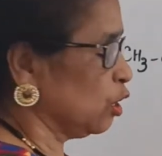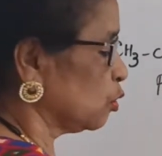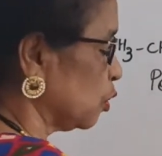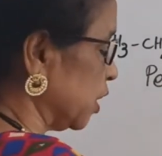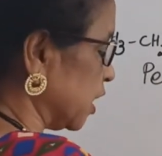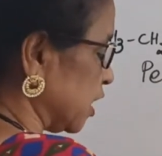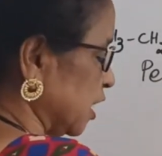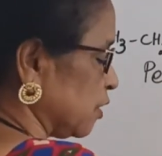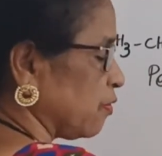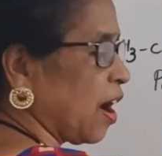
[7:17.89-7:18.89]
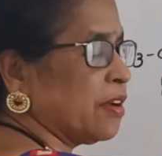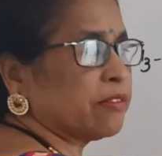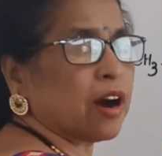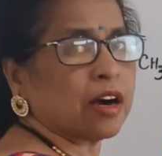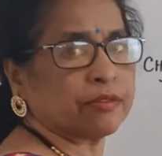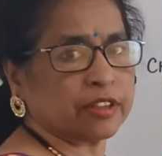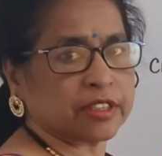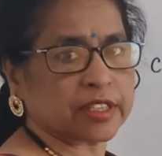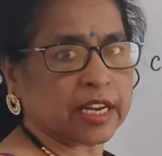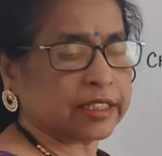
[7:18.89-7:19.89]
So here since 5
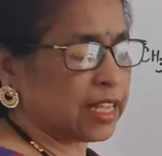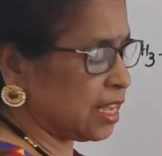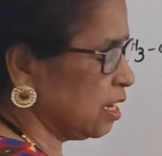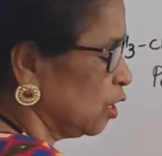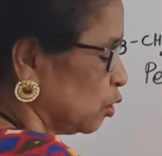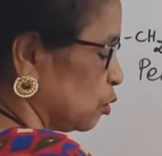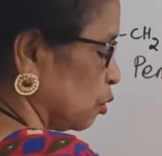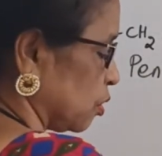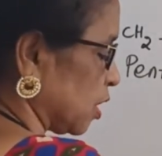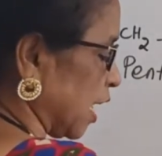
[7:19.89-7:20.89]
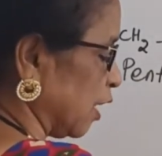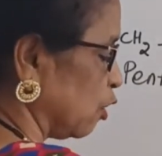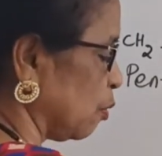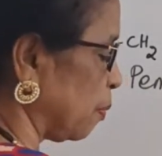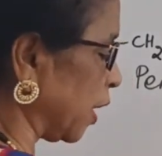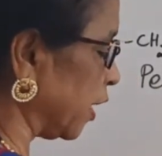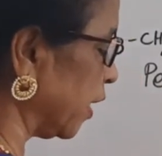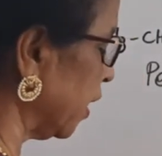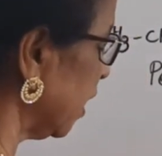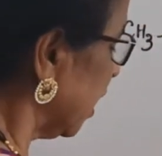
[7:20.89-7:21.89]
carbons are there, so
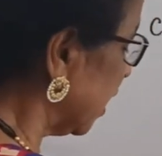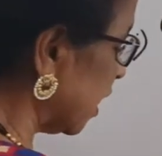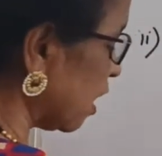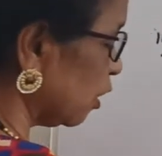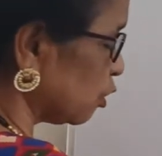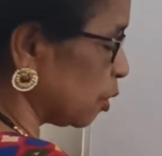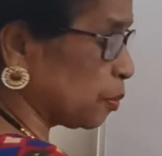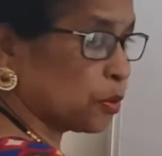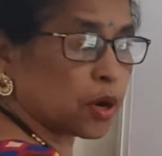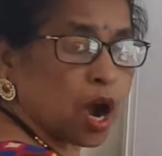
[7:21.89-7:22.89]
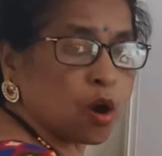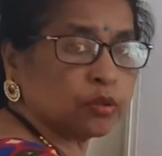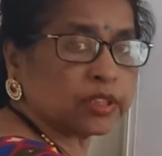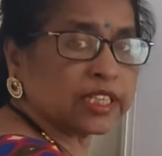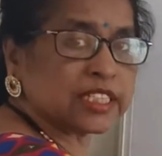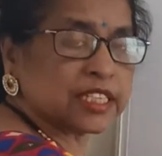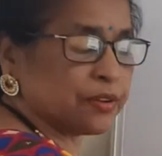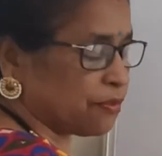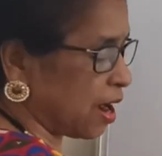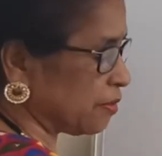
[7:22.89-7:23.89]
cyclopentane. Here also if you count, that is
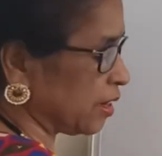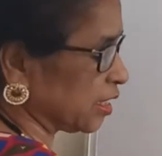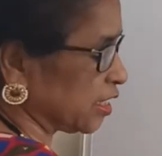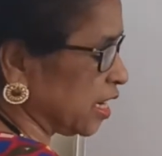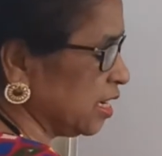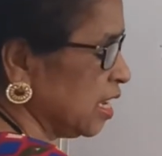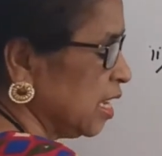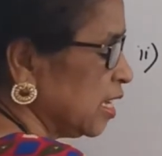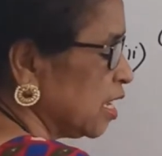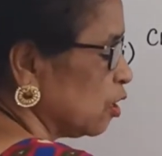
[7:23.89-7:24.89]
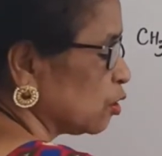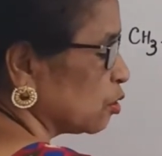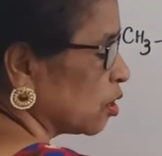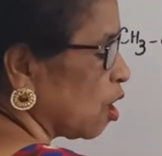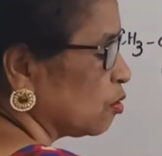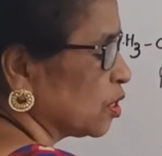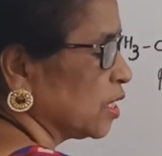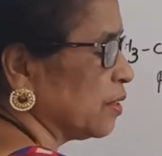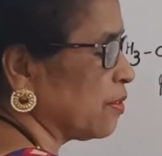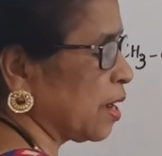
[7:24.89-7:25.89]
C5H10. Here also count
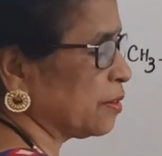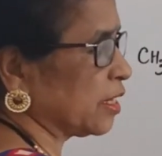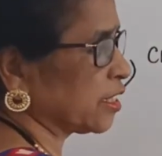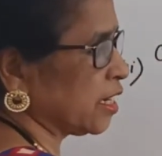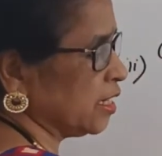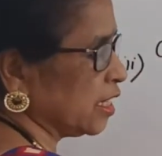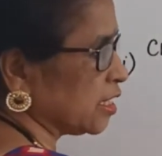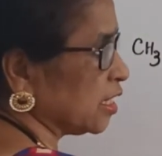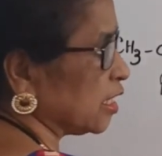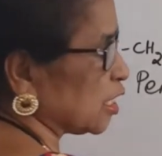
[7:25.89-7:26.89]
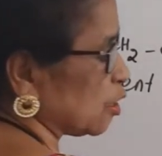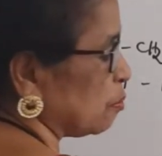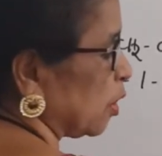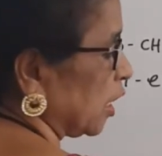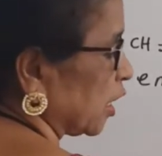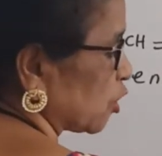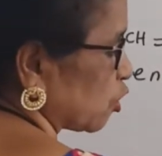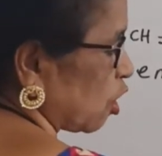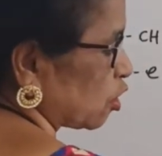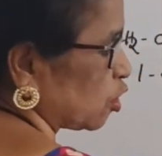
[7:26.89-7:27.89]
C5H10. This is the symbolic
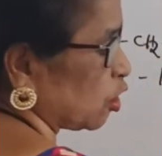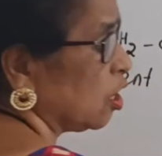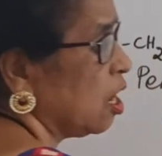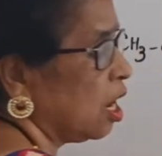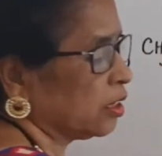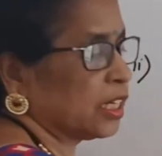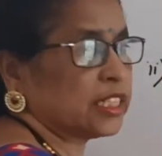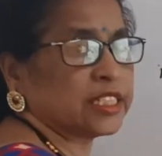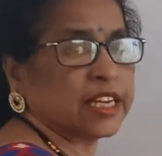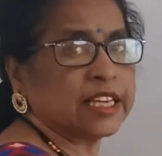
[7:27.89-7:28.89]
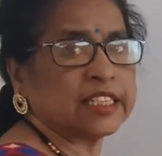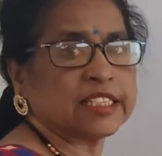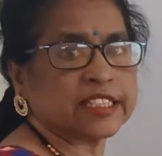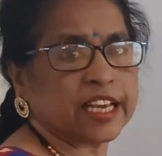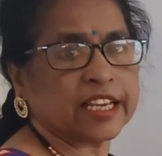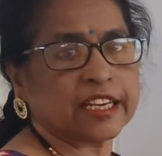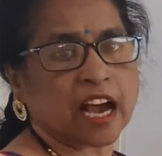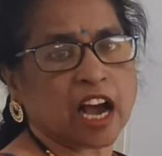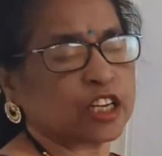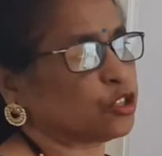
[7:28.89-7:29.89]
structure, that is ring chain
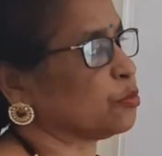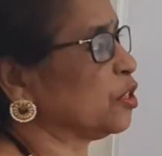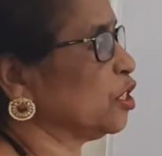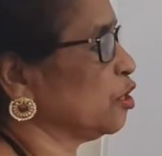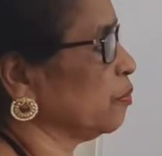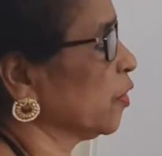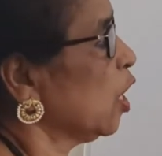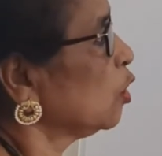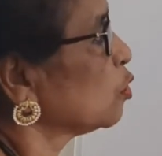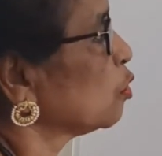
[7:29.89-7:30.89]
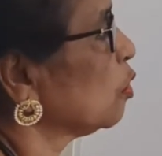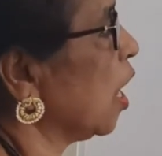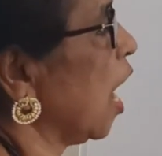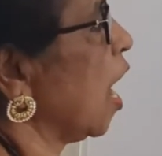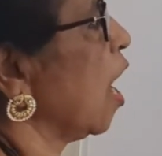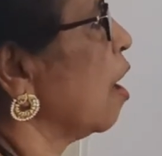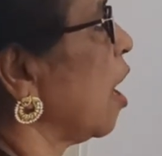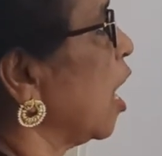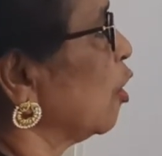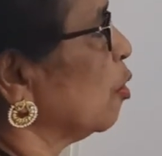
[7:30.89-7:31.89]
isomerism. So
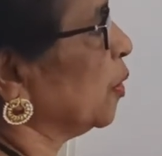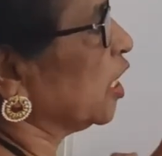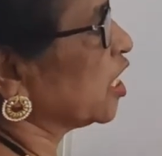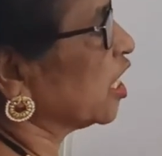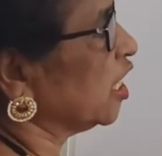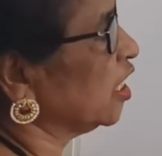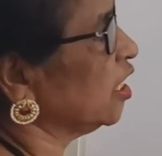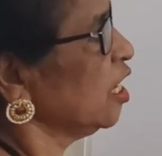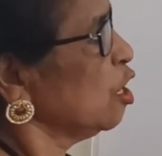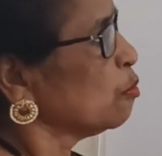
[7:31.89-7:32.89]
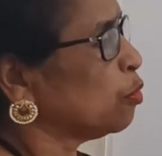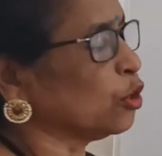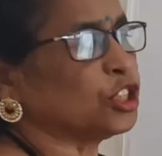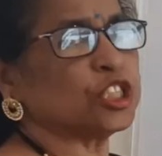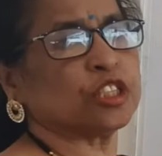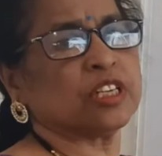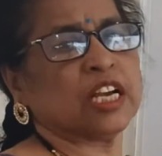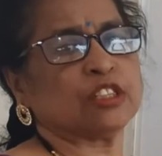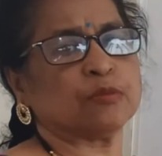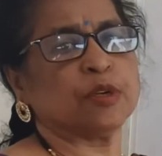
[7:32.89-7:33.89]
I hope it is clear. Position
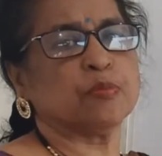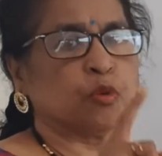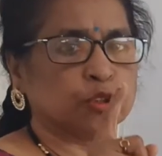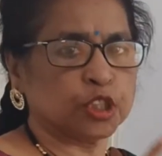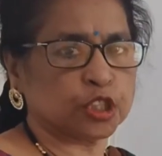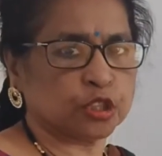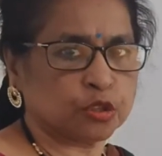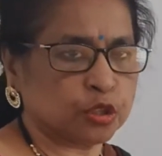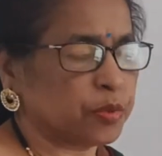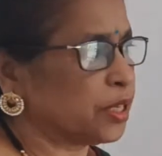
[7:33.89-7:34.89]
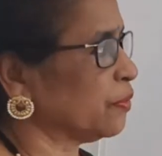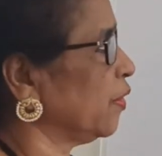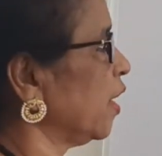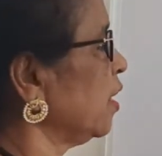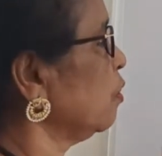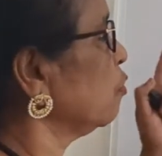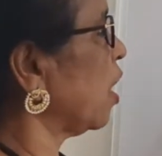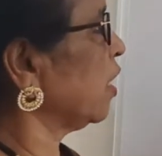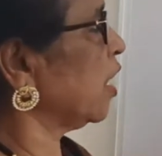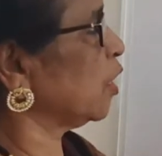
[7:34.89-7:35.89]
isomerism, position should be different.
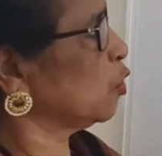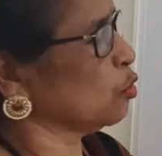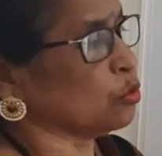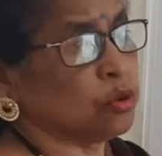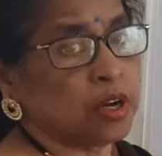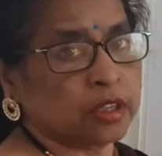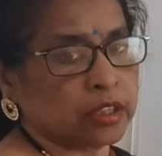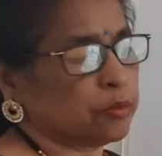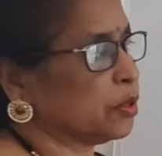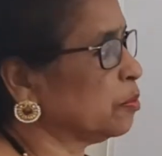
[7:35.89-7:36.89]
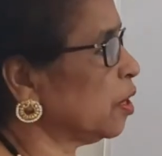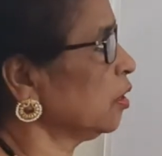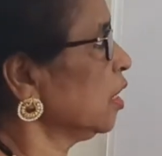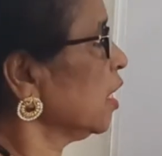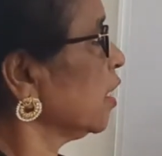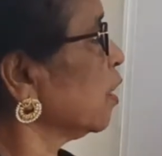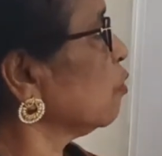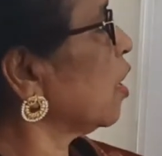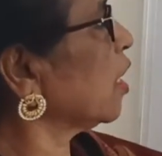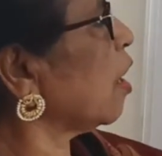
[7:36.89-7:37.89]
1 and 2 double bond. Here
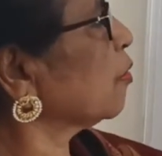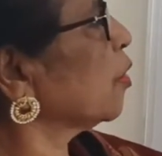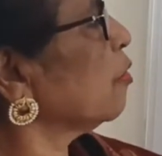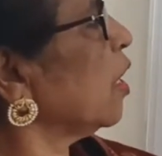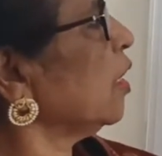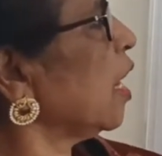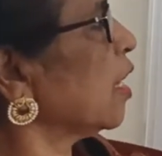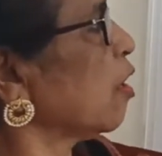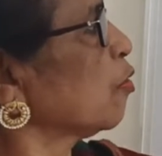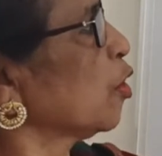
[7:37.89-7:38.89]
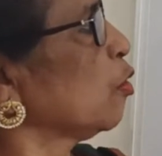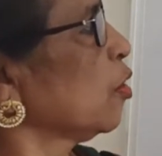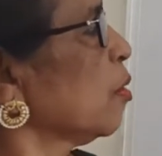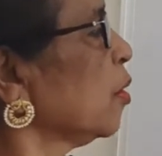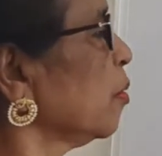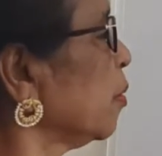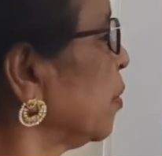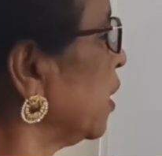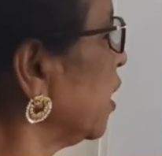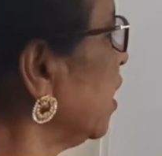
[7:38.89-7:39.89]
1 after 1 and after 2 double bond
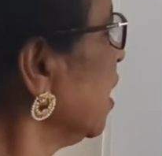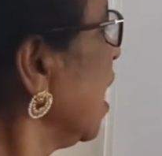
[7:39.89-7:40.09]
present.